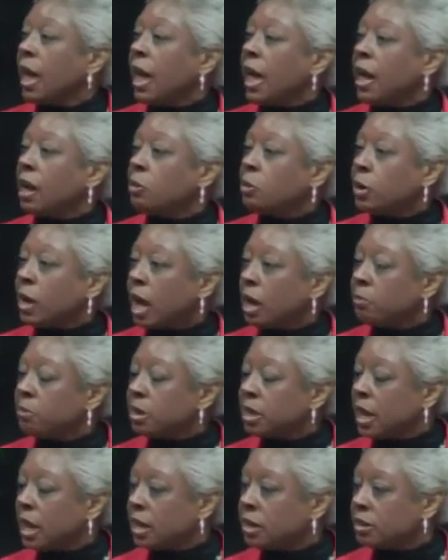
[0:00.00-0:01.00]
And when I
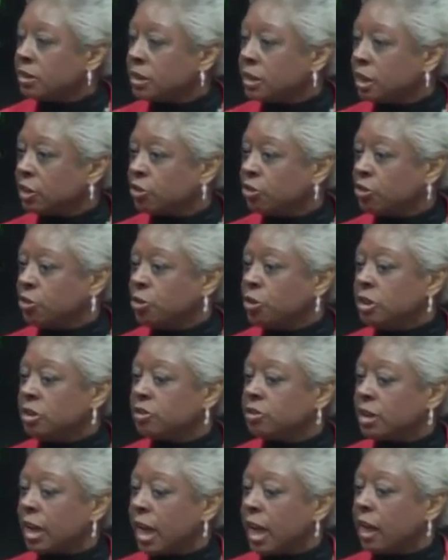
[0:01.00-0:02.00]
began to get
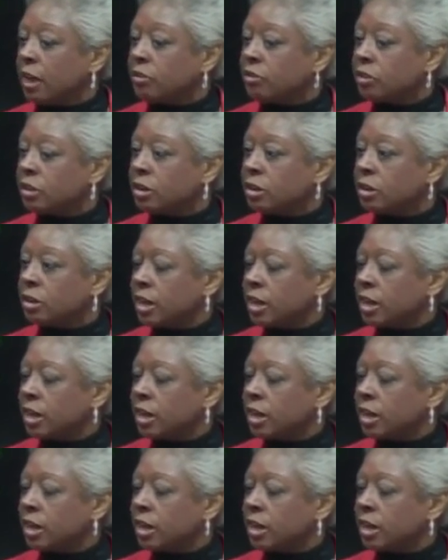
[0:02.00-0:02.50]
students asking,